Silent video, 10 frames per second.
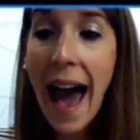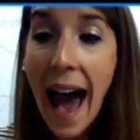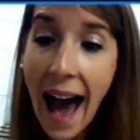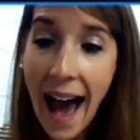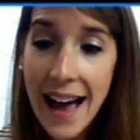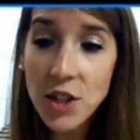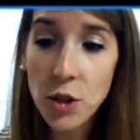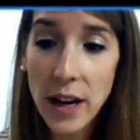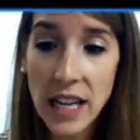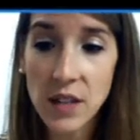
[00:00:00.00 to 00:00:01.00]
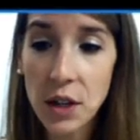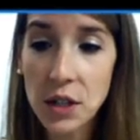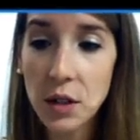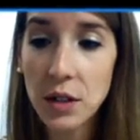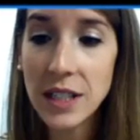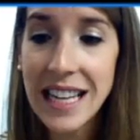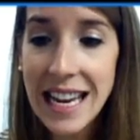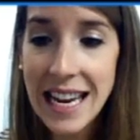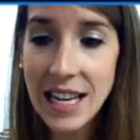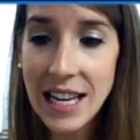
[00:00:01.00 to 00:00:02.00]
add transversal
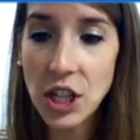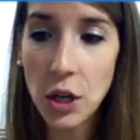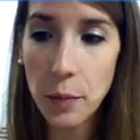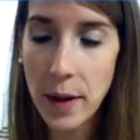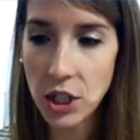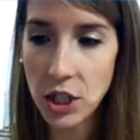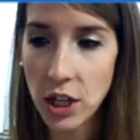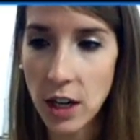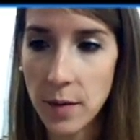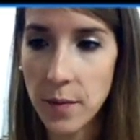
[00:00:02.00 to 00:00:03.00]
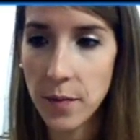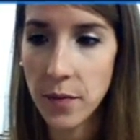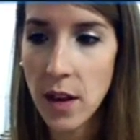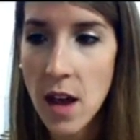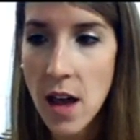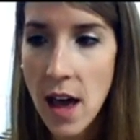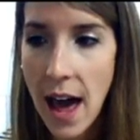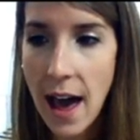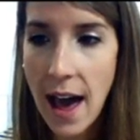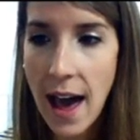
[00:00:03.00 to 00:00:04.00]
T to your picture.
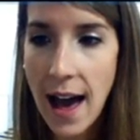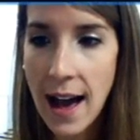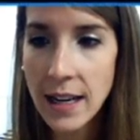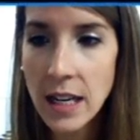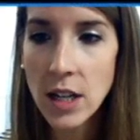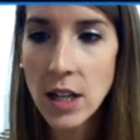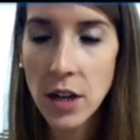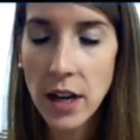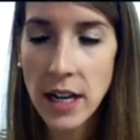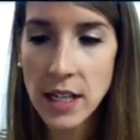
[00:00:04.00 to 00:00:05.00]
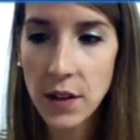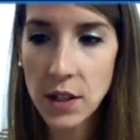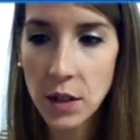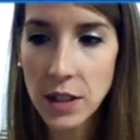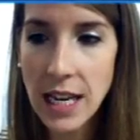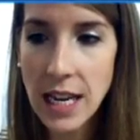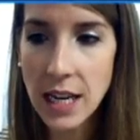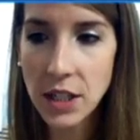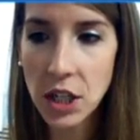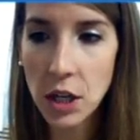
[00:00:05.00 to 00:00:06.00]
Add transversal
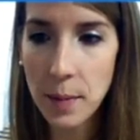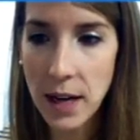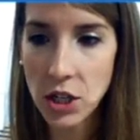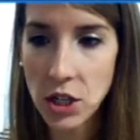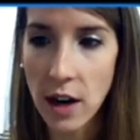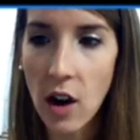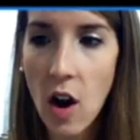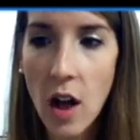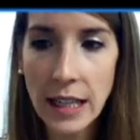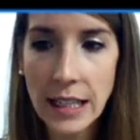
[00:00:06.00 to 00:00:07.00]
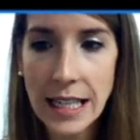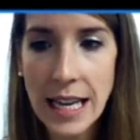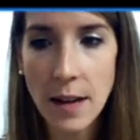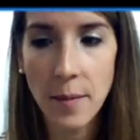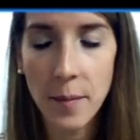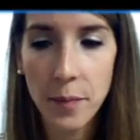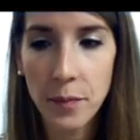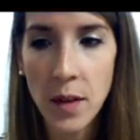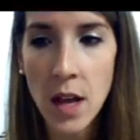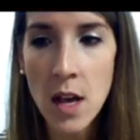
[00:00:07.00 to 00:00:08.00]
T to your picture and call it T.
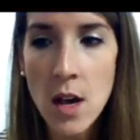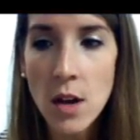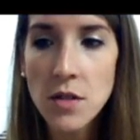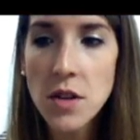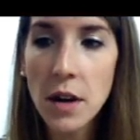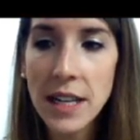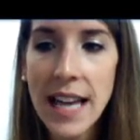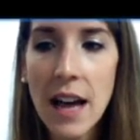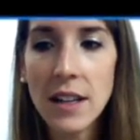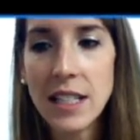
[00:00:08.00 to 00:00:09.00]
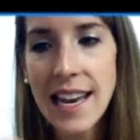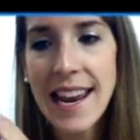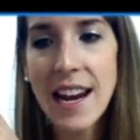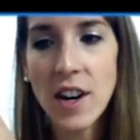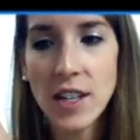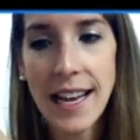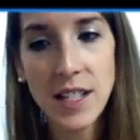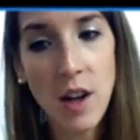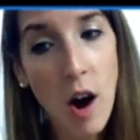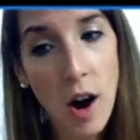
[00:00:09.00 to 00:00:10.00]
Notice how T
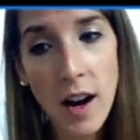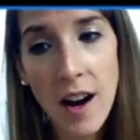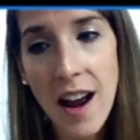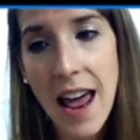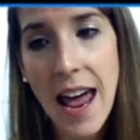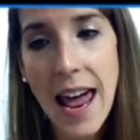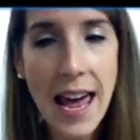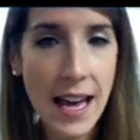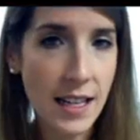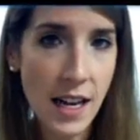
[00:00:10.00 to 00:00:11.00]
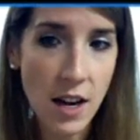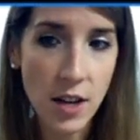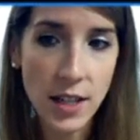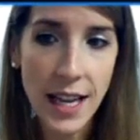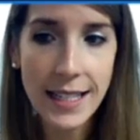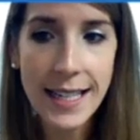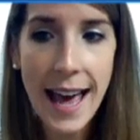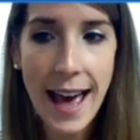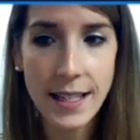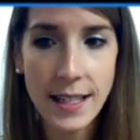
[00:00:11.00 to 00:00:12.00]
intersects R and it intersects
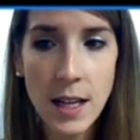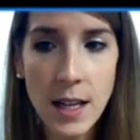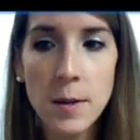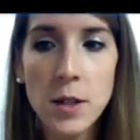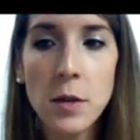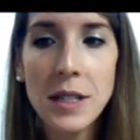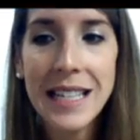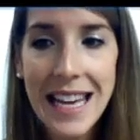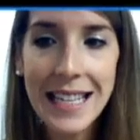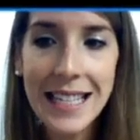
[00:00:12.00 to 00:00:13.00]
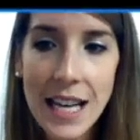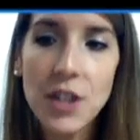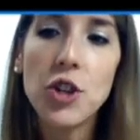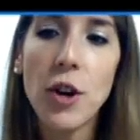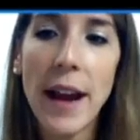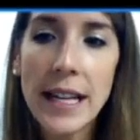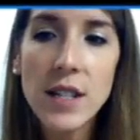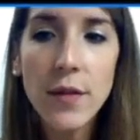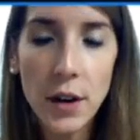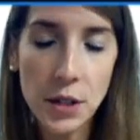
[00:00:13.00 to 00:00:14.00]
S. So T is the
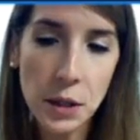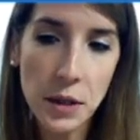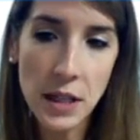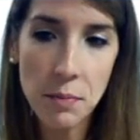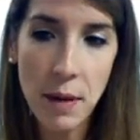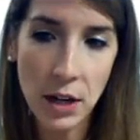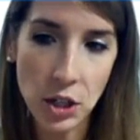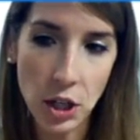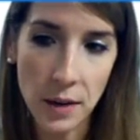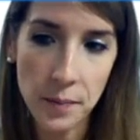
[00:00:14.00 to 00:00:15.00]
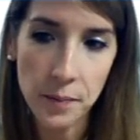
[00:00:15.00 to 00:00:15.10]
transversal in this picture.